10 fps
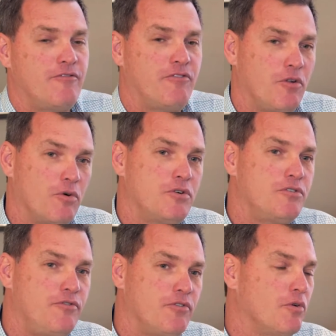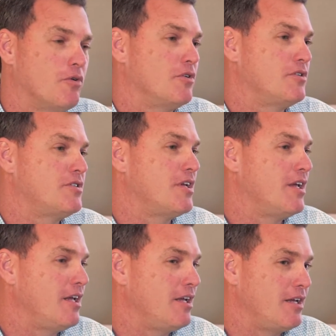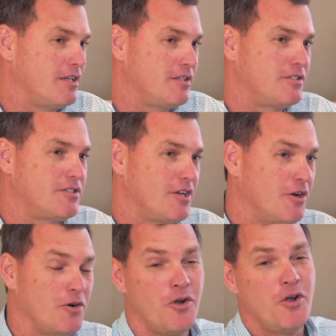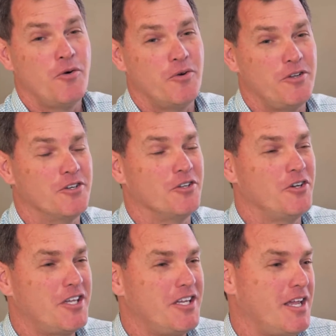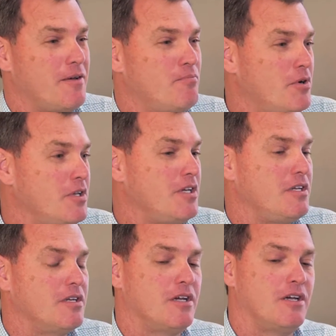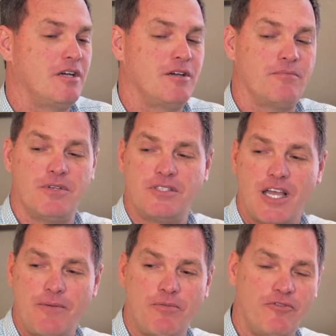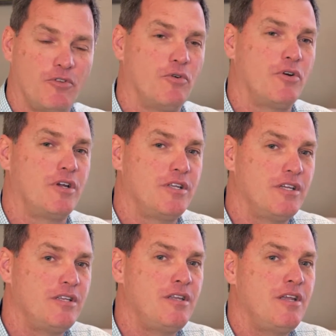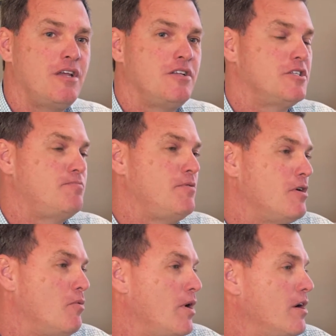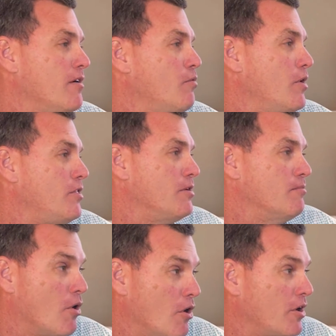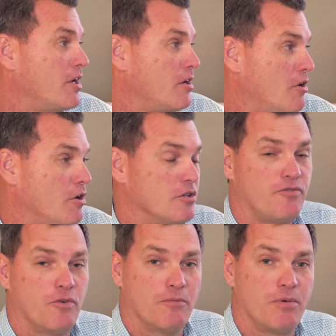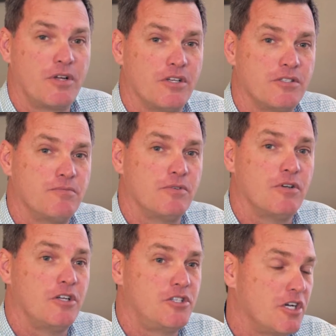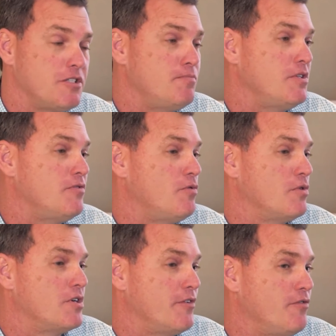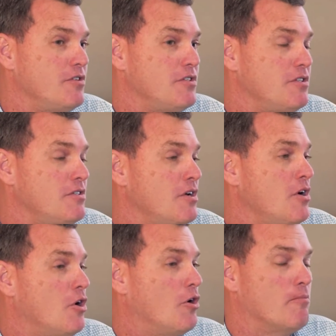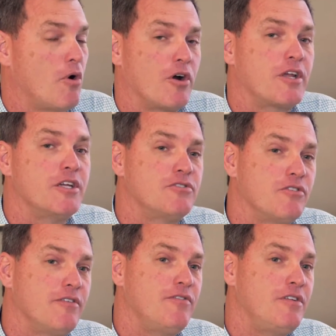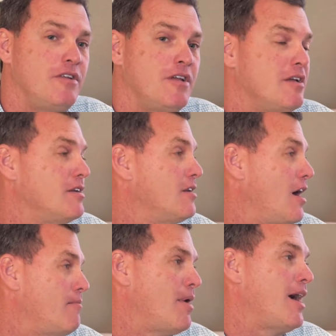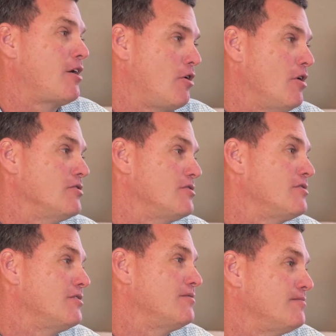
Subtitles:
Floors are floors, and so when you're looking at putting a type of flooring in, just be aware of what the market calls for, because adjustments for differences are market driven, not by cost.